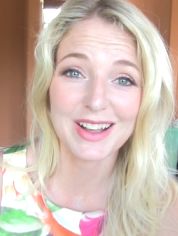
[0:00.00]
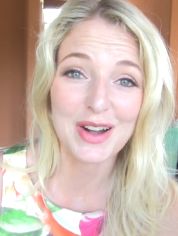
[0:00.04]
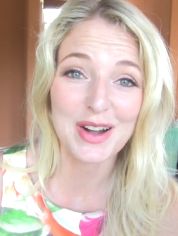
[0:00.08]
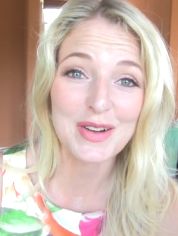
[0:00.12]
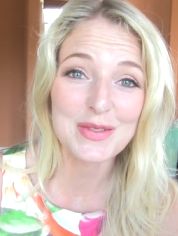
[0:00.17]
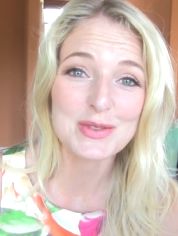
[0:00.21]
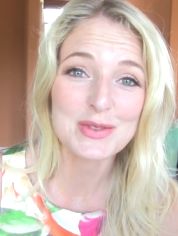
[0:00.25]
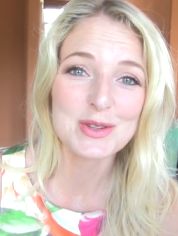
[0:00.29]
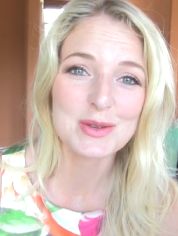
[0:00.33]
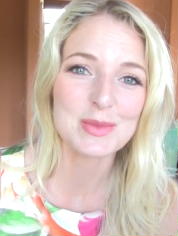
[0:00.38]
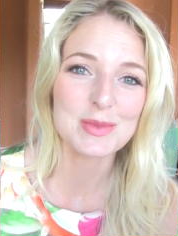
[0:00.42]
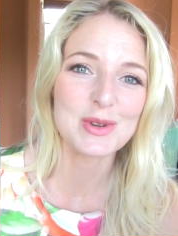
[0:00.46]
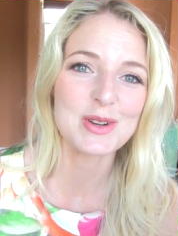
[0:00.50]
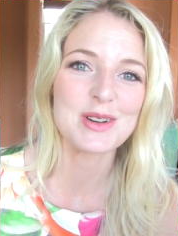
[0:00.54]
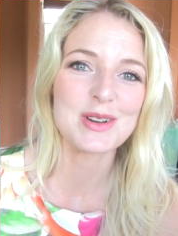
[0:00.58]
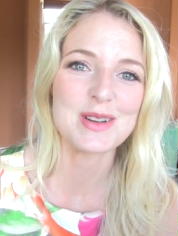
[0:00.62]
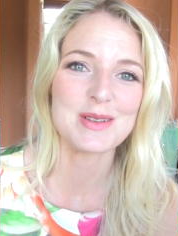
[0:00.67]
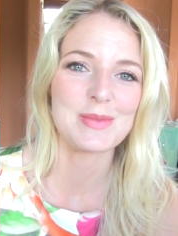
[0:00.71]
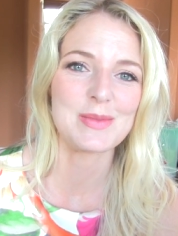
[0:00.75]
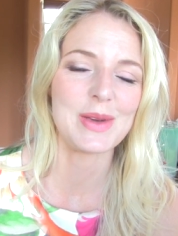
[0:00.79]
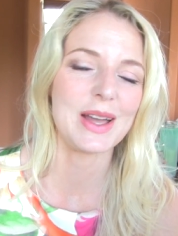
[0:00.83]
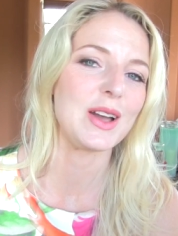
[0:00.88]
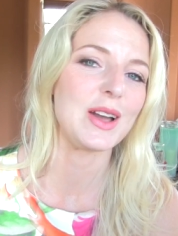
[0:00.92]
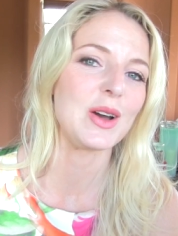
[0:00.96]
comfortable
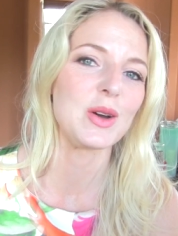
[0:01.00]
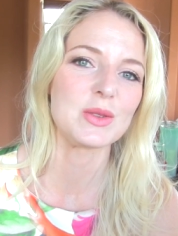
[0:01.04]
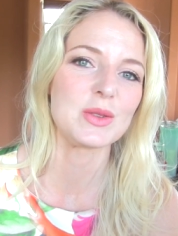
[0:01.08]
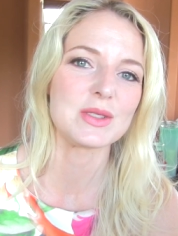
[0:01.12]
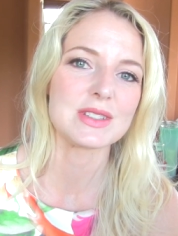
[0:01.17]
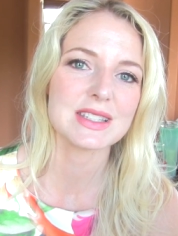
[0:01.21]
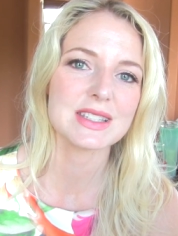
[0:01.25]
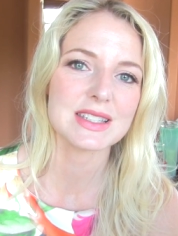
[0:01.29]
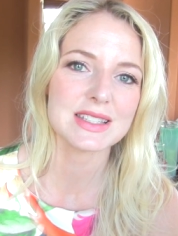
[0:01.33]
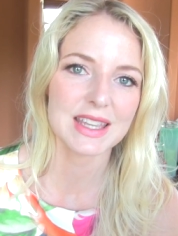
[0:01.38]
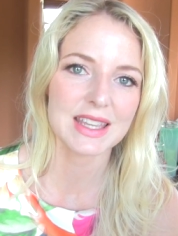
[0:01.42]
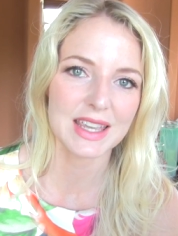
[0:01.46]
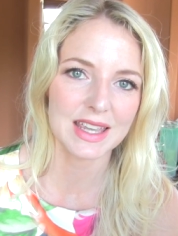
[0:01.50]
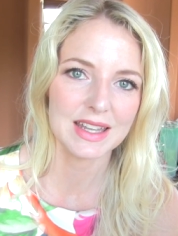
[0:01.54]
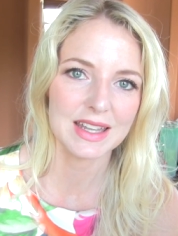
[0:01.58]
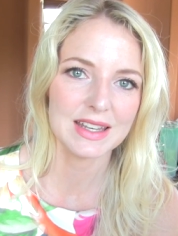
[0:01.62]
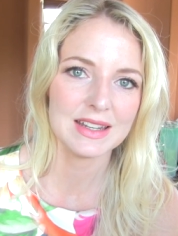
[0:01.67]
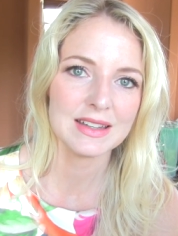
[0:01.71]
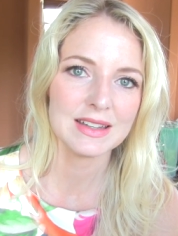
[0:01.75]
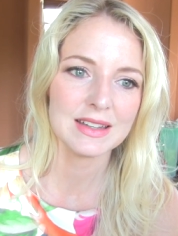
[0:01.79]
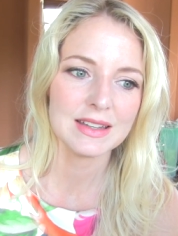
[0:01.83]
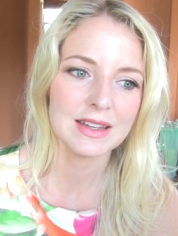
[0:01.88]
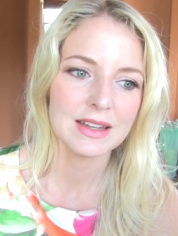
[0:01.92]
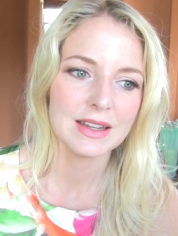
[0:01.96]
in my own
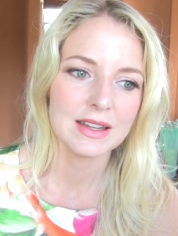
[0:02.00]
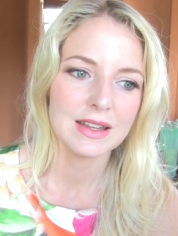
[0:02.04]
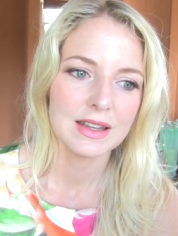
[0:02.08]
skin.